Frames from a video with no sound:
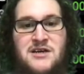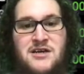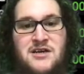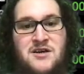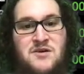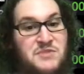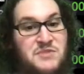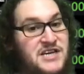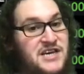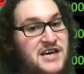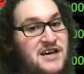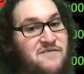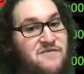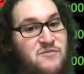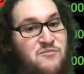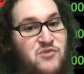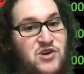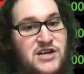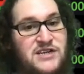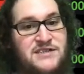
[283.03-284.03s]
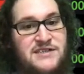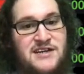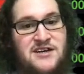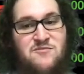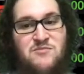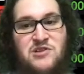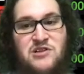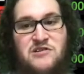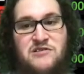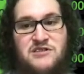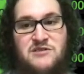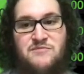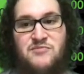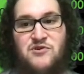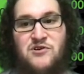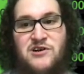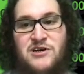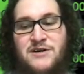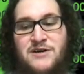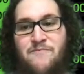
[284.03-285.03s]
But yeah, if it breaks down below
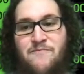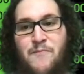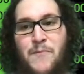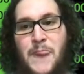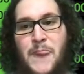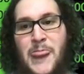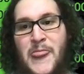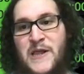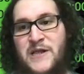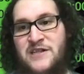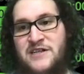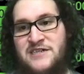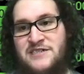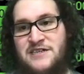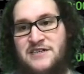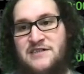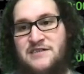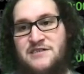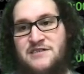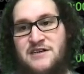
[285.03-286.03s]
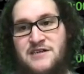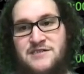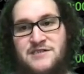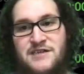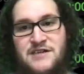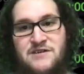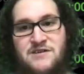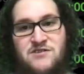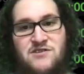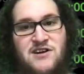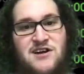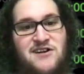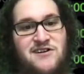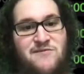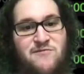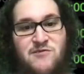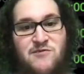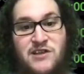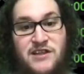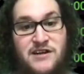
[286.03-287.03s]
support, let's say the stocks like
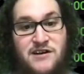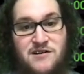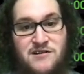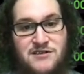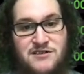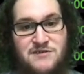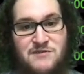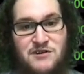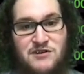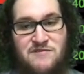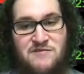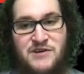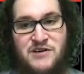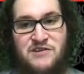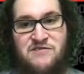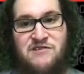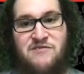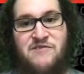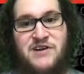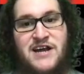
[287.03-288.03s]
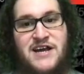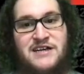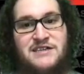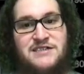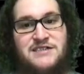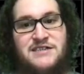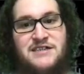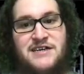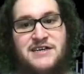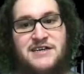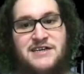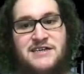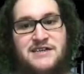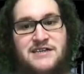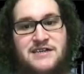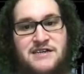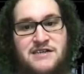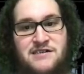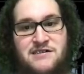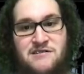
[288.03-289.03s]
crash really hard tomorrow and Bitcoin reacts to that,
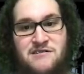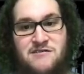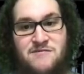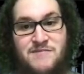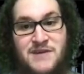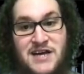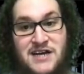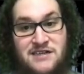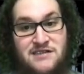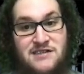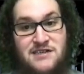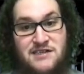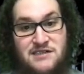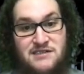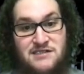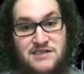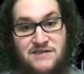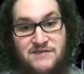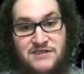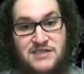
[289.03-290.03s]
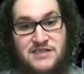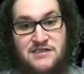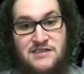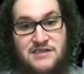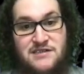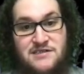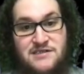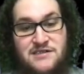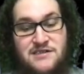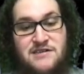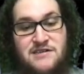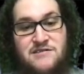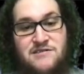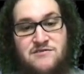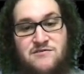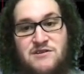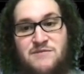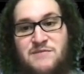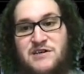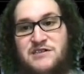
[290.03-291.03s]
it could go back to like $17,000,
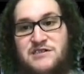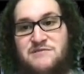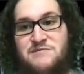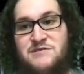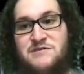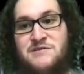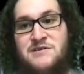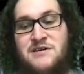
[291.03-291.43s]
quite possible.